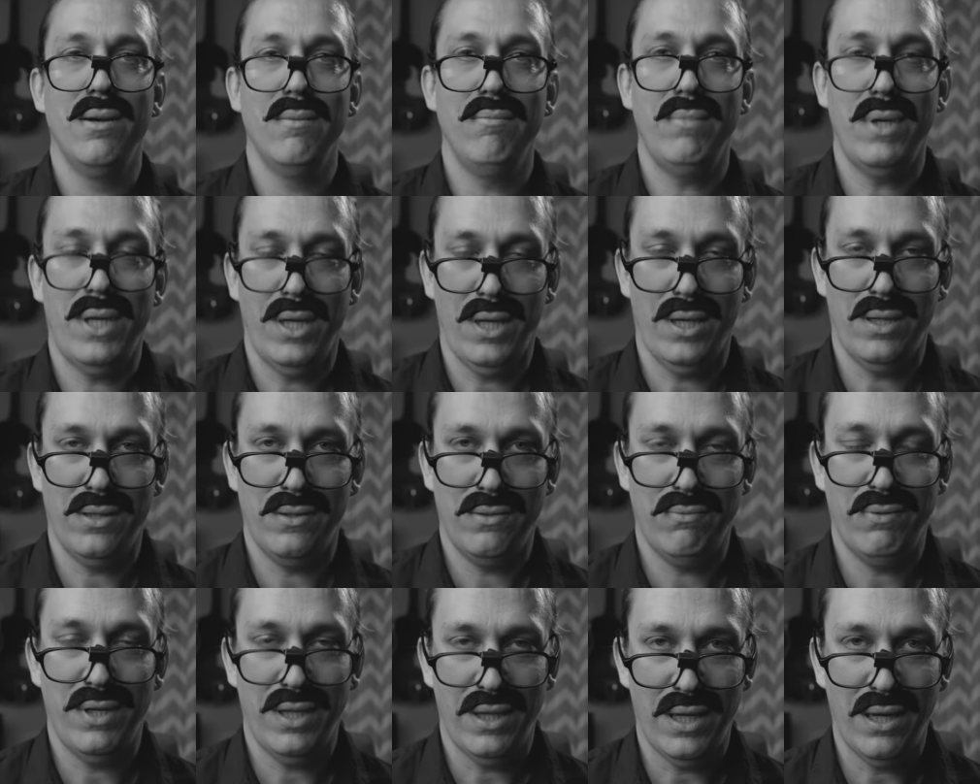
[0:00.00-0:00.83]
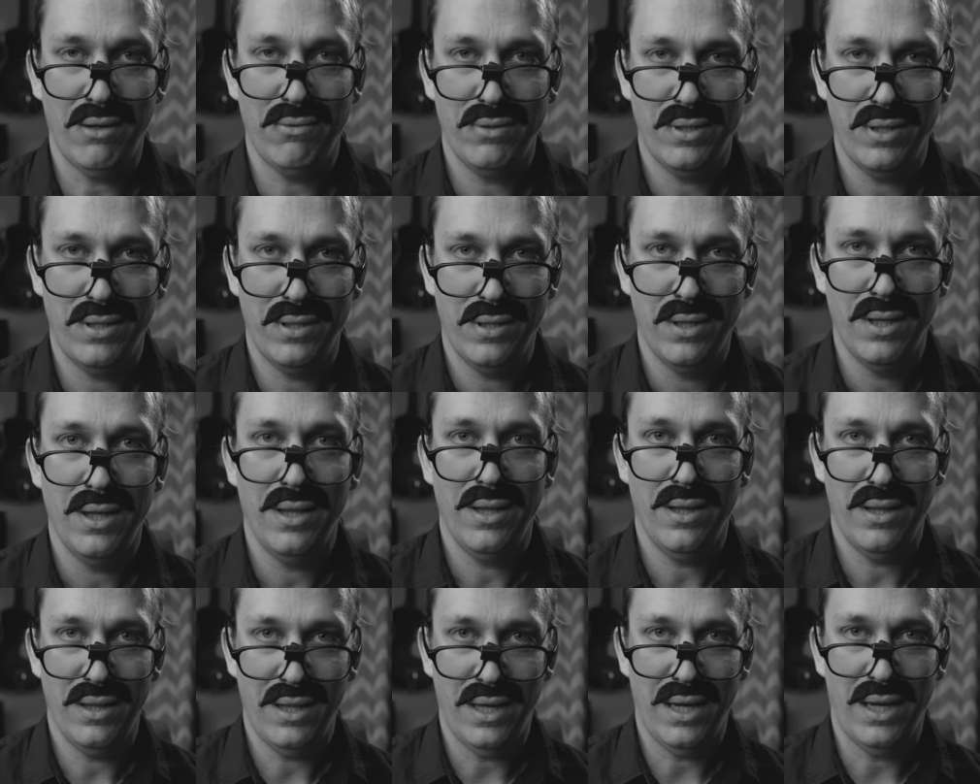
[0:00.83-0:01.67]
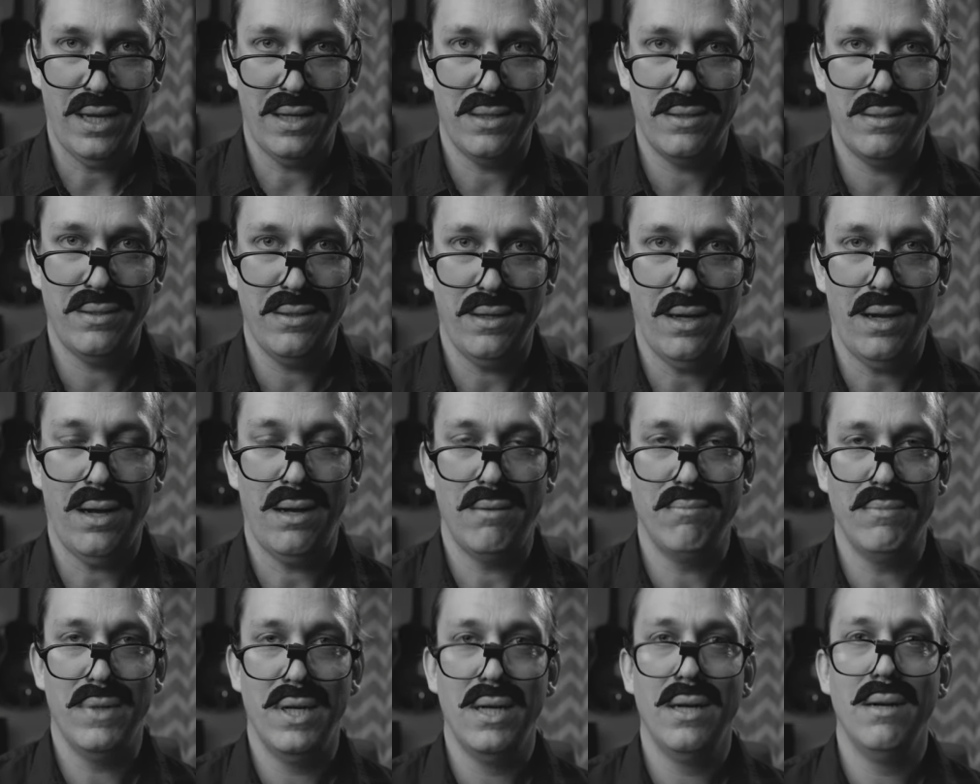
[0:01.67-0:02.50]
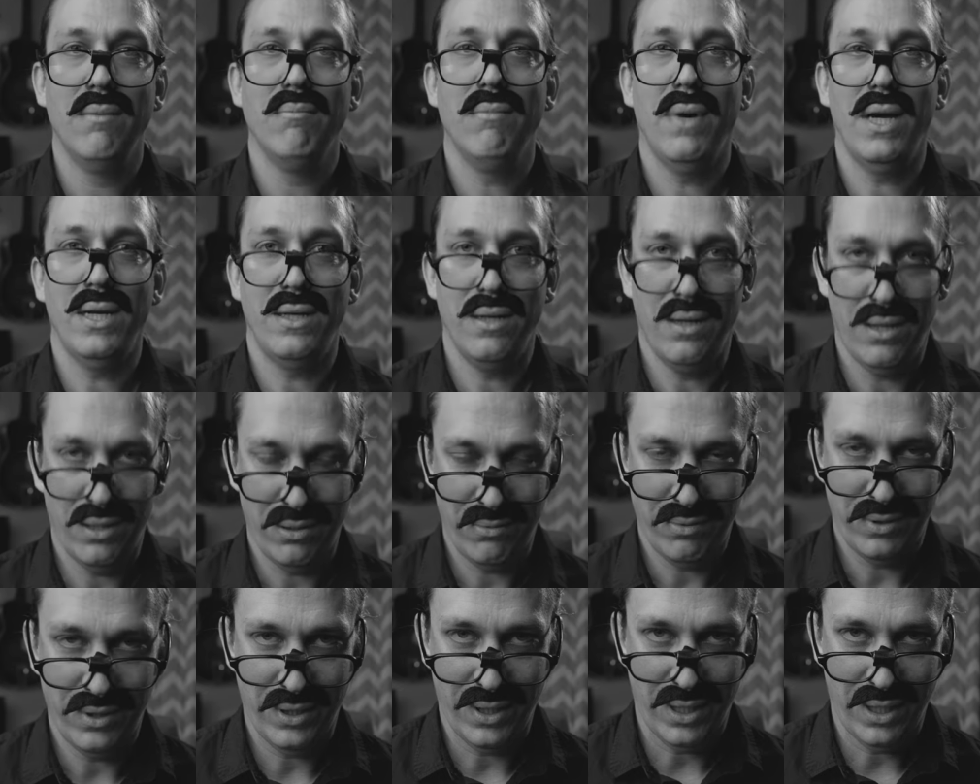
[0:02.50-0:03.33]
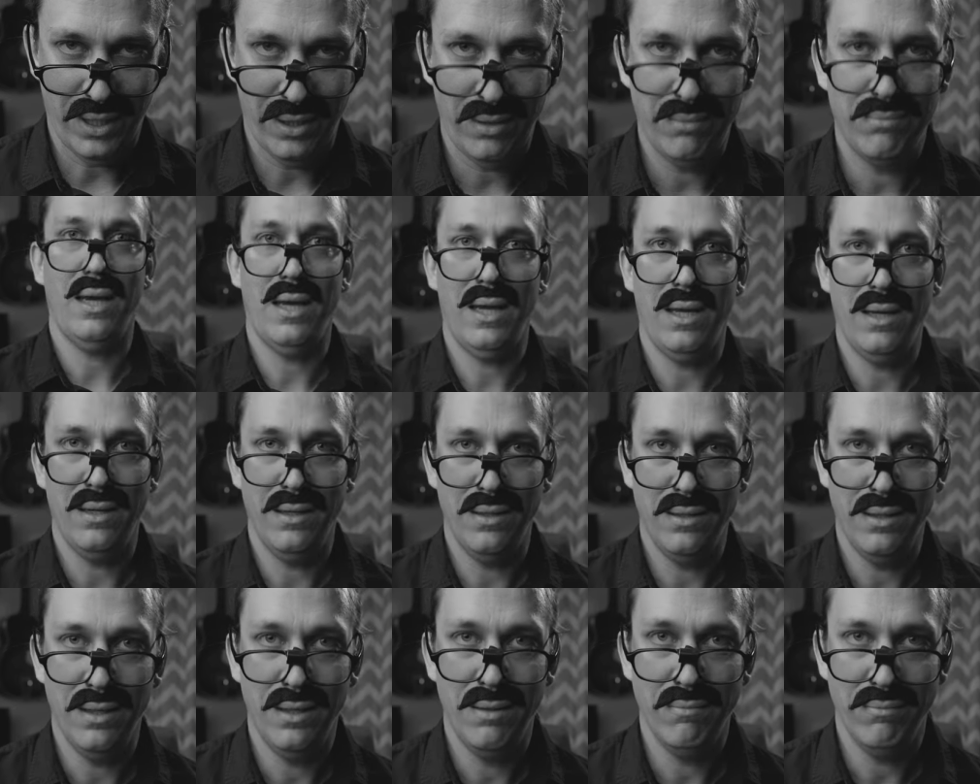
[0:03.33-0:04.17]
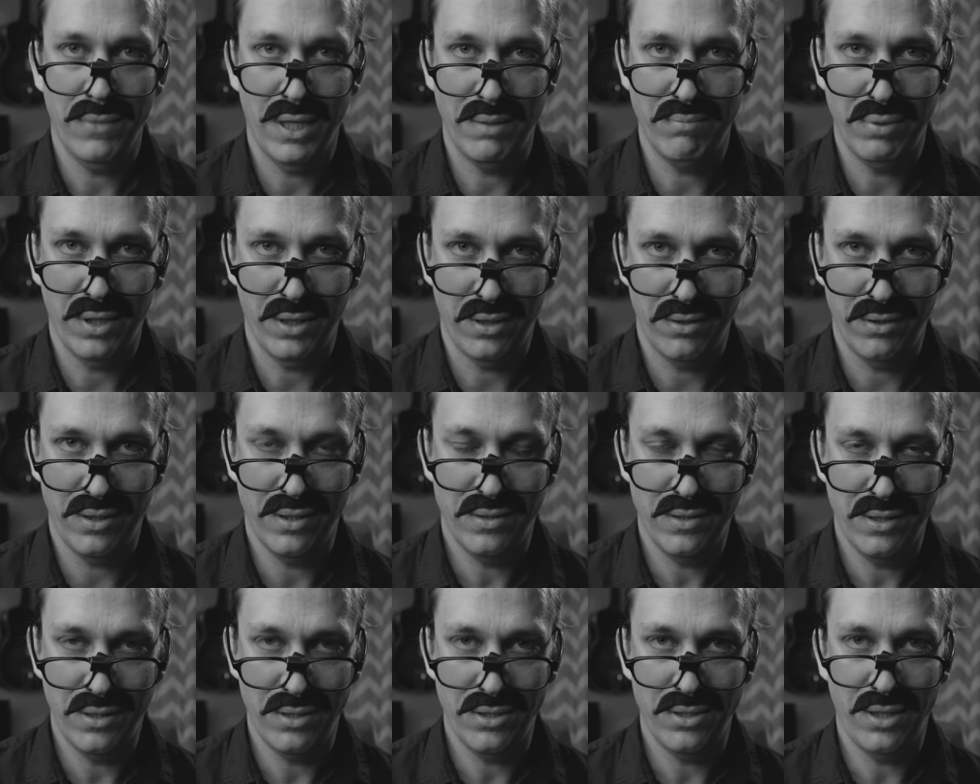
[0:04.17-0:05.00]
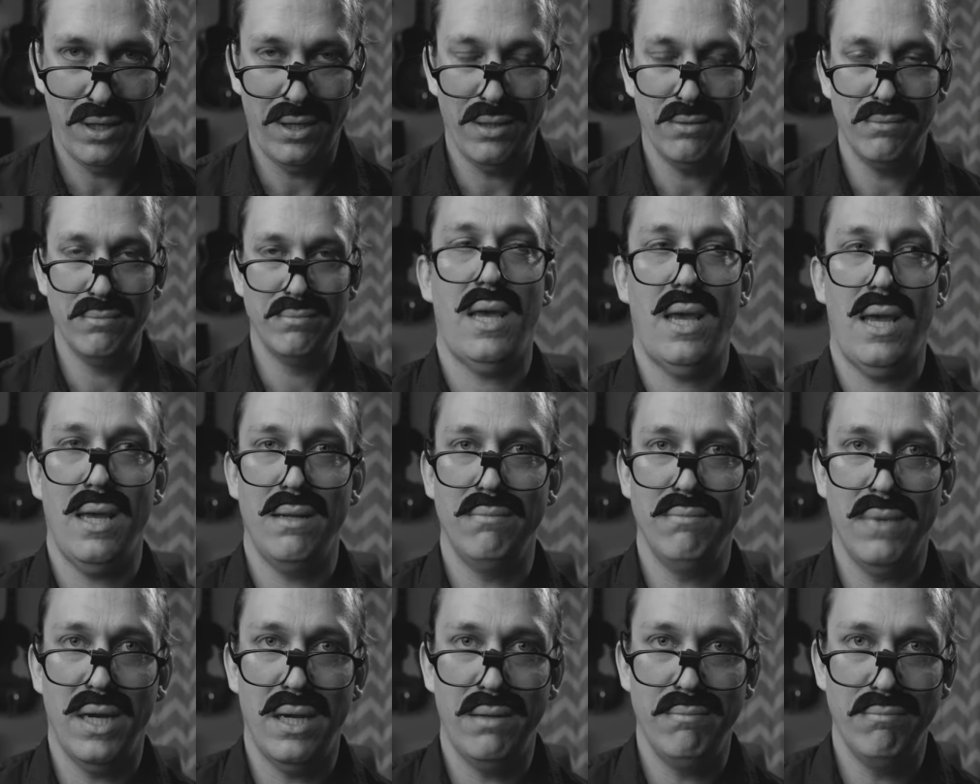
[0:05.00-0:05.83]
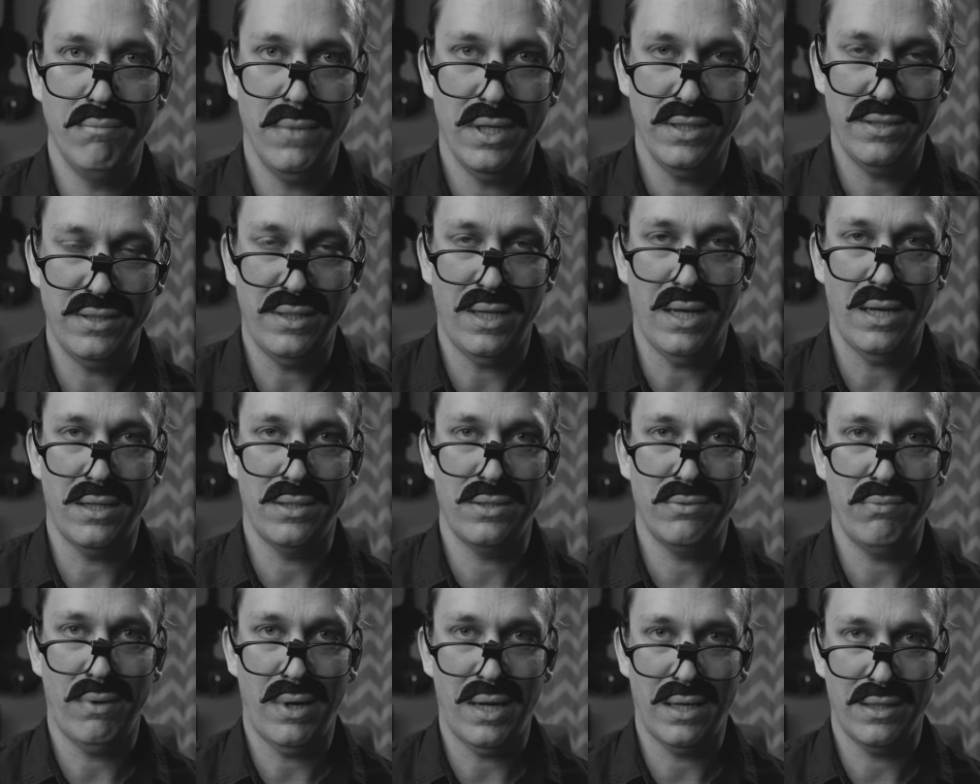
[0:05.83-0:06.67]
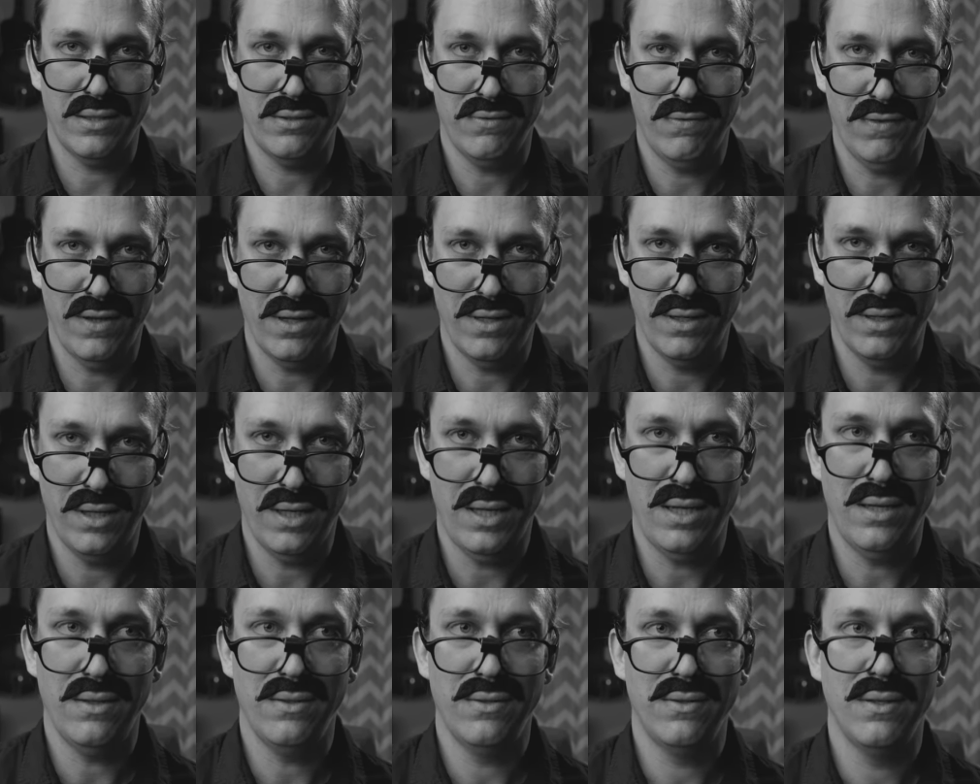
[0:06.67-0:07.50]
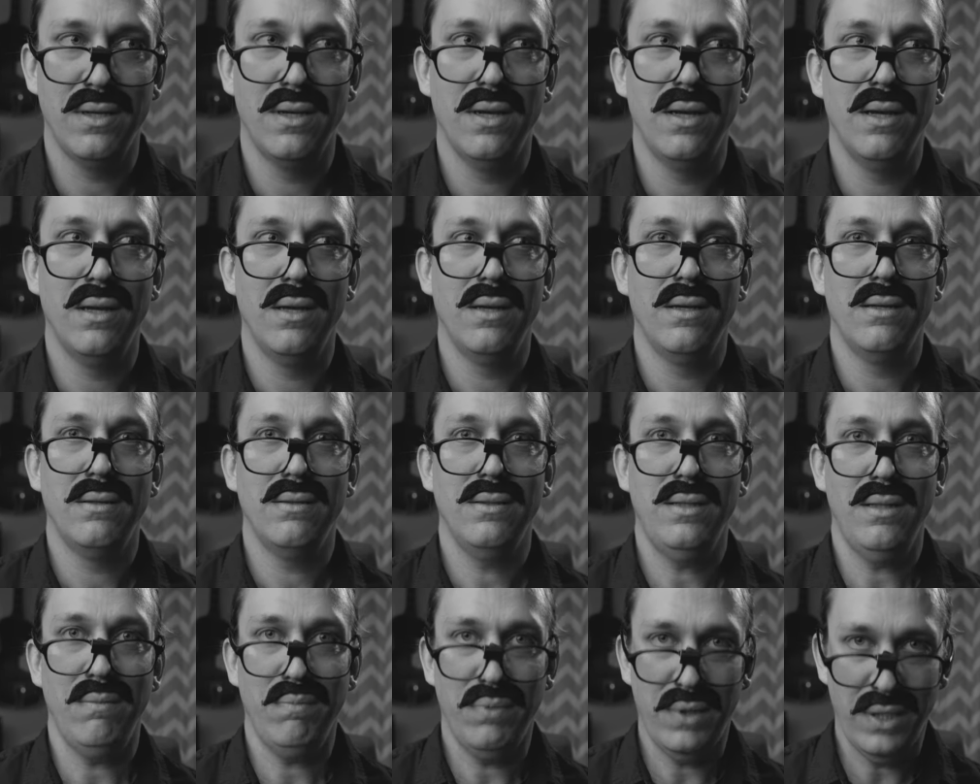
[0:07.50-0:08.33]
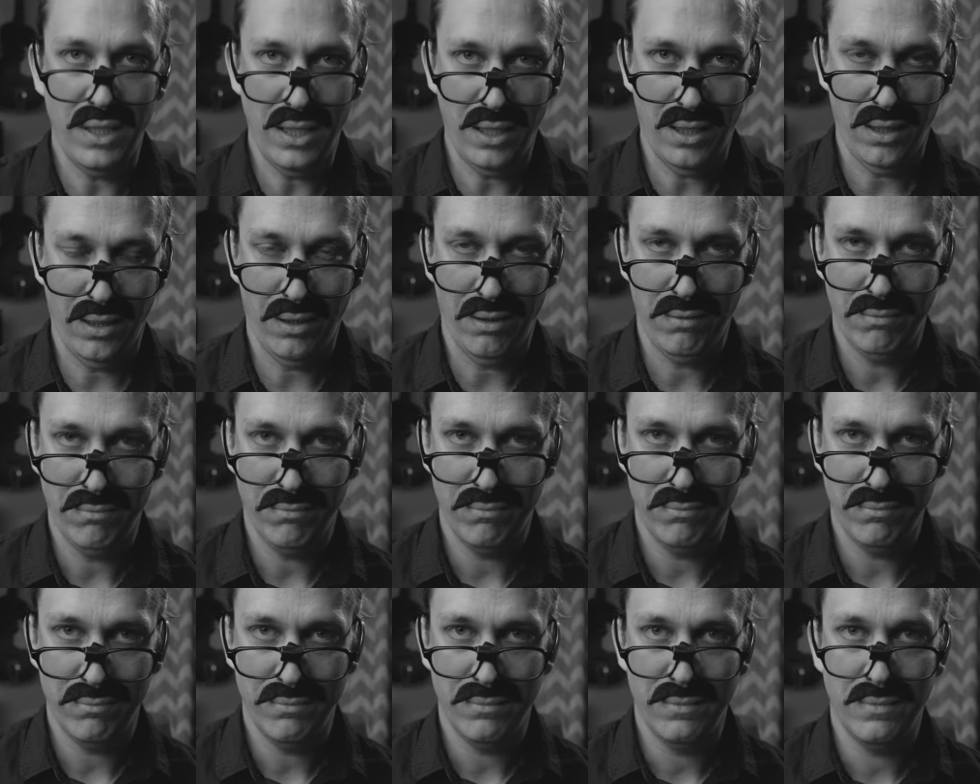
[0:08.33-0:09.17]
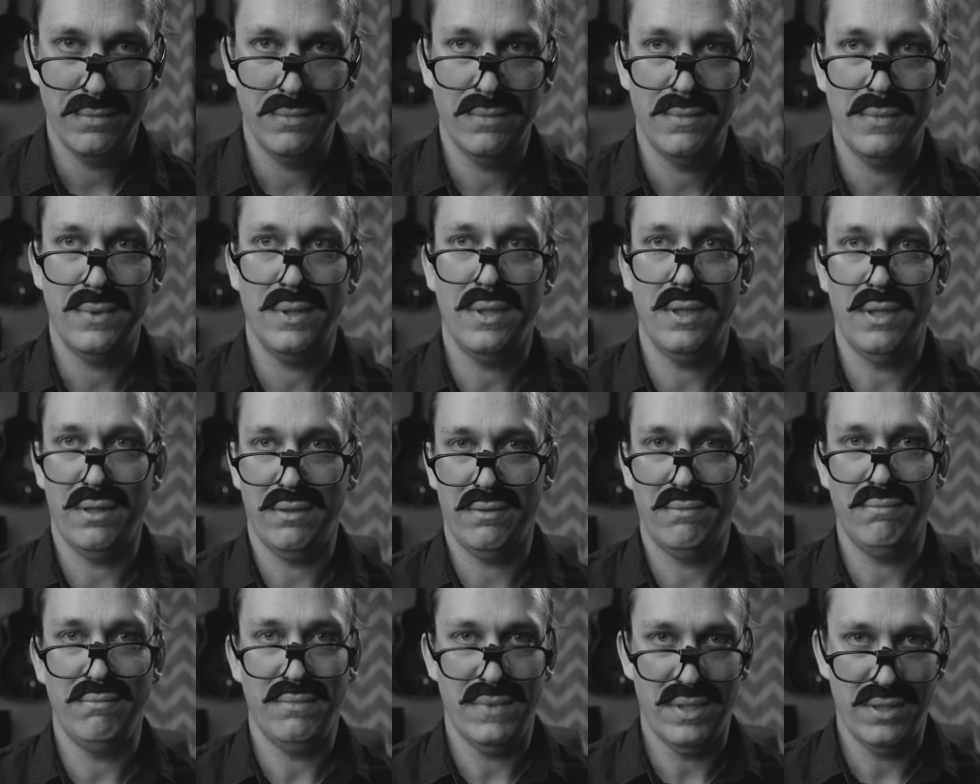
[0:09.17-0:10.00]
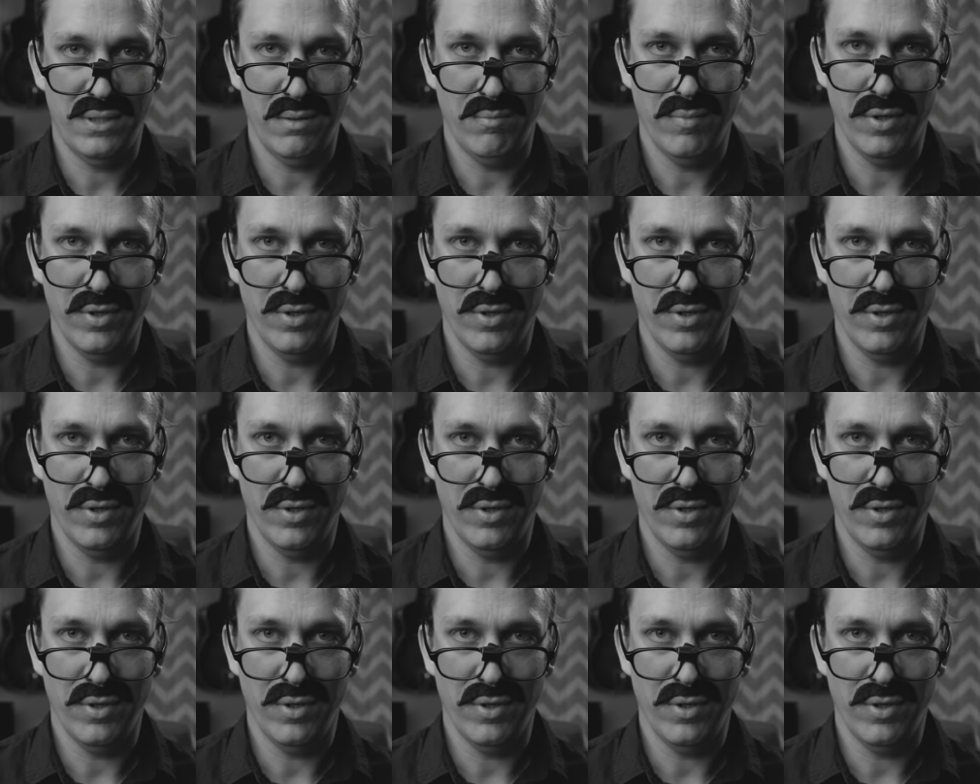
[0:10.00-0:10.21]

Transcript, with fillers: Because without that, um, my dog will die, and my brother is in jail, and my mustache wax fund is depleted. This, this